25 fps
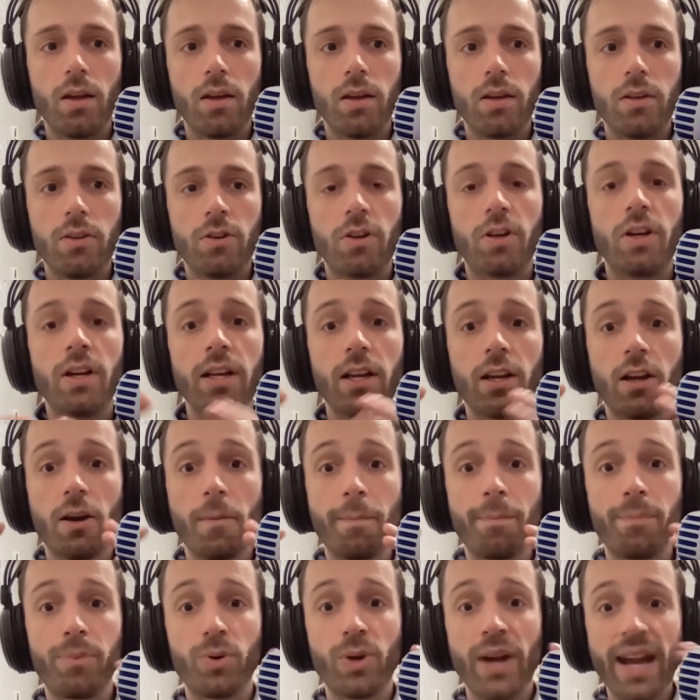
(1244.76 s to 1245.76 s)
you're going to
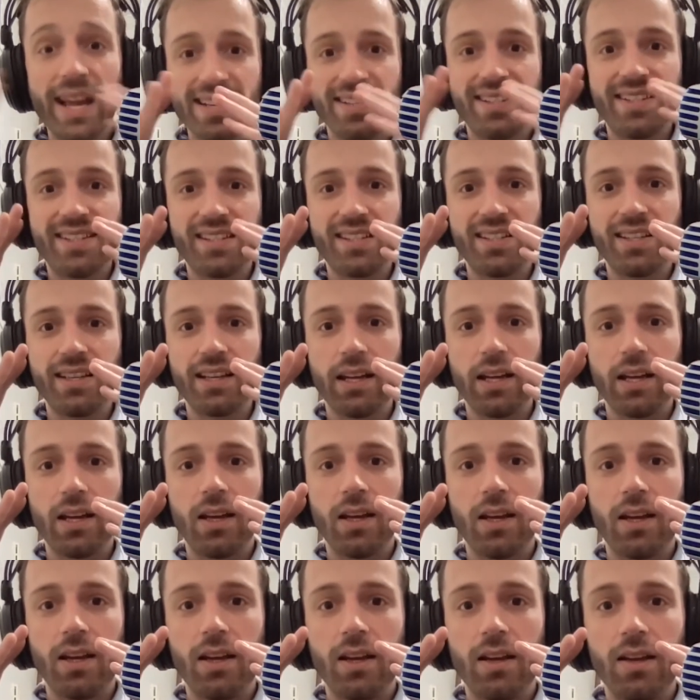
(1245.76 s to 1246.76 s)
compress
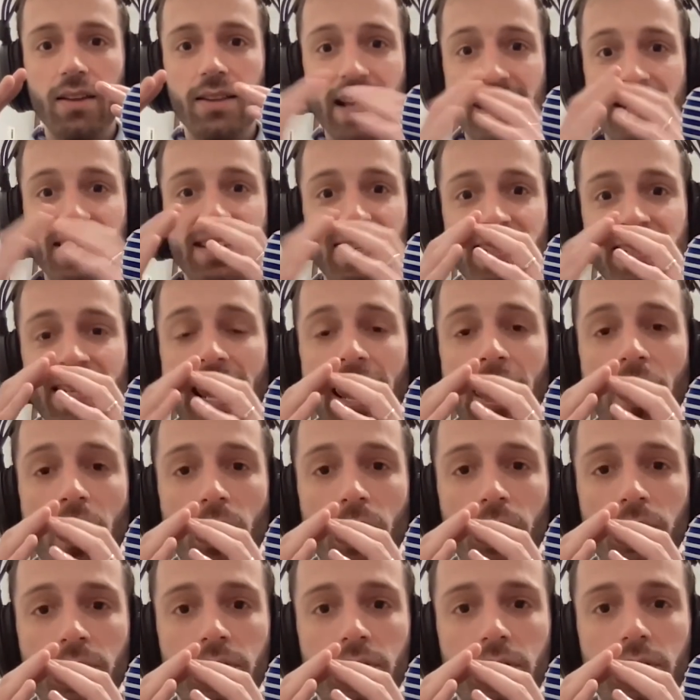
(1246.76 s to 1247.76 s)
that
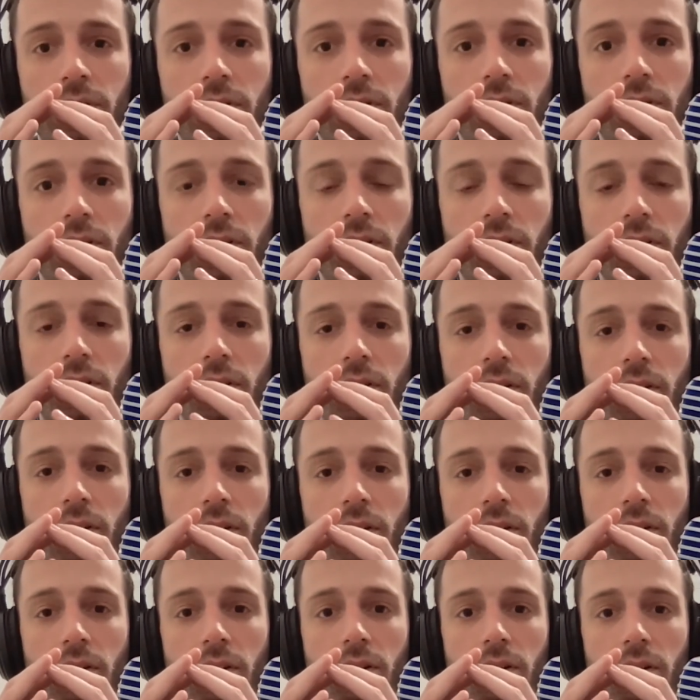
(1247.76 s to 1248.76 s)
sound,
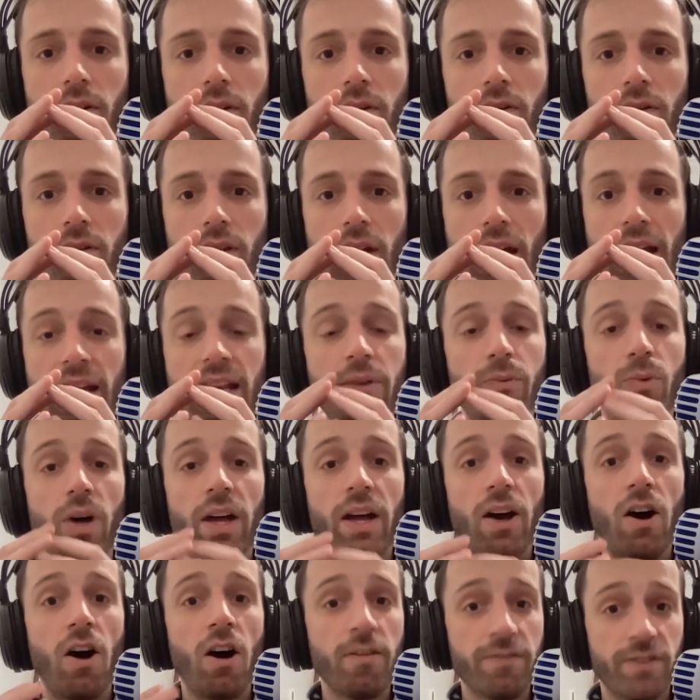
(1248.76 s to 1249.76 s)
and it will
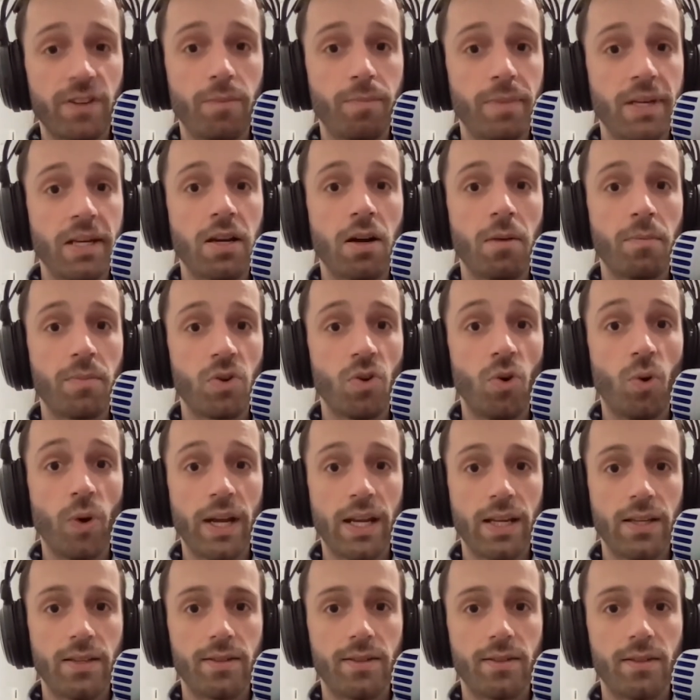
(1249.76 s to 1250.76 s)
often become
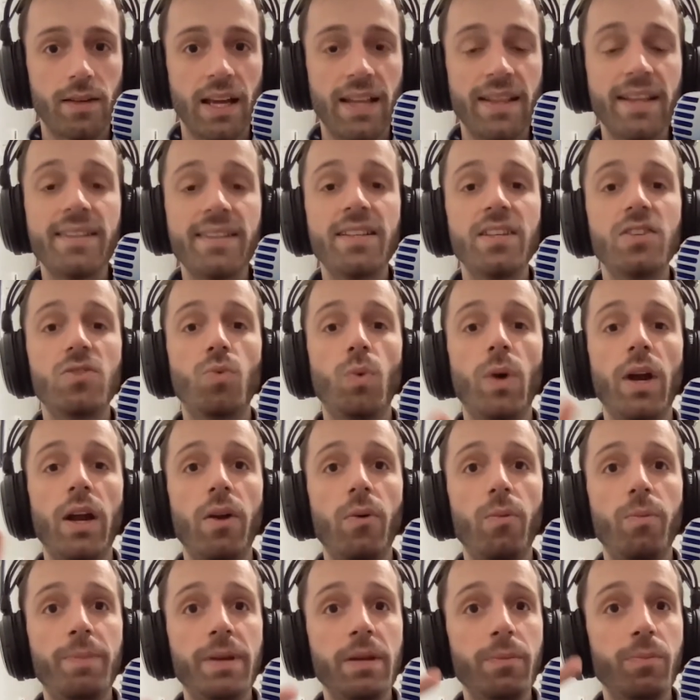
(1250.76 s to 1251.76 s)
noise. And this is where
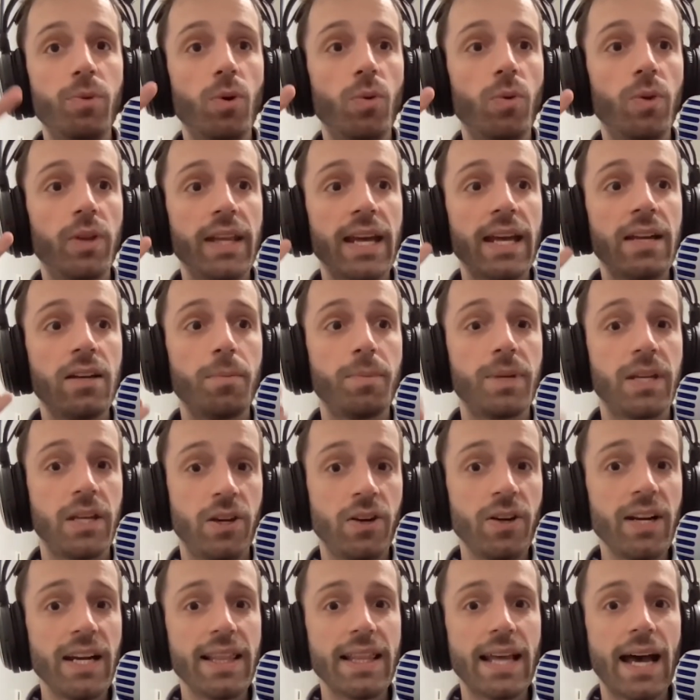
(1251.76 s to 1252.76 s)
people will end up
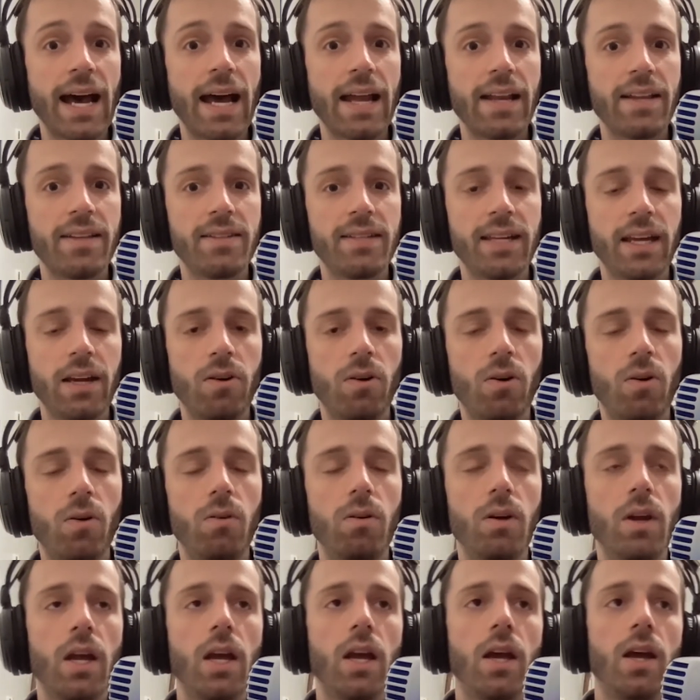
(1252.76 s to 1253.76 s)
hearing that and say, "Oh,
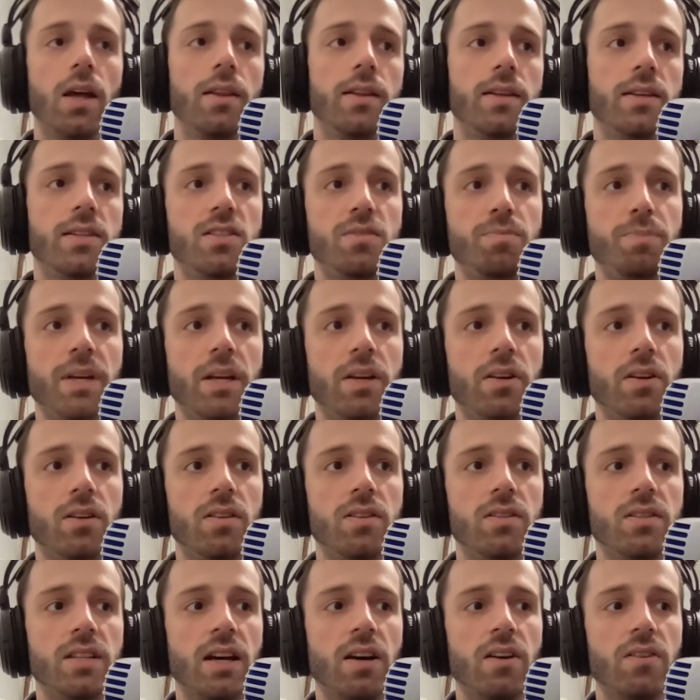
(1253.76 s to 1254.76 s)
this speaker
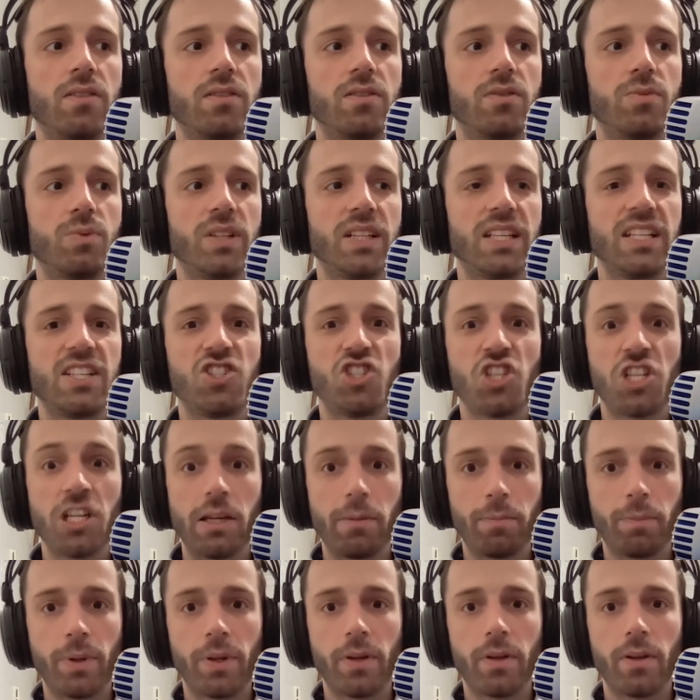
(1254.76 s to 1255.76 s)
sounds really
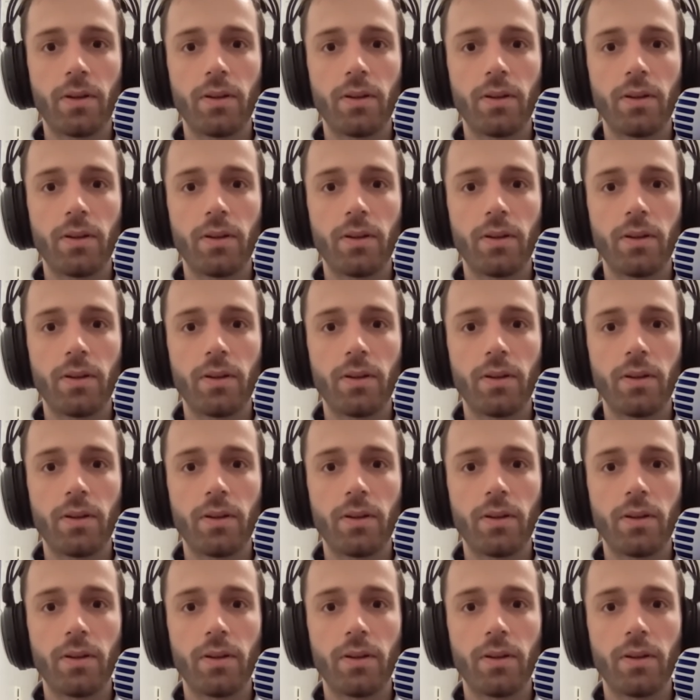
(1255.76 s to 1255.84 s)
cheap."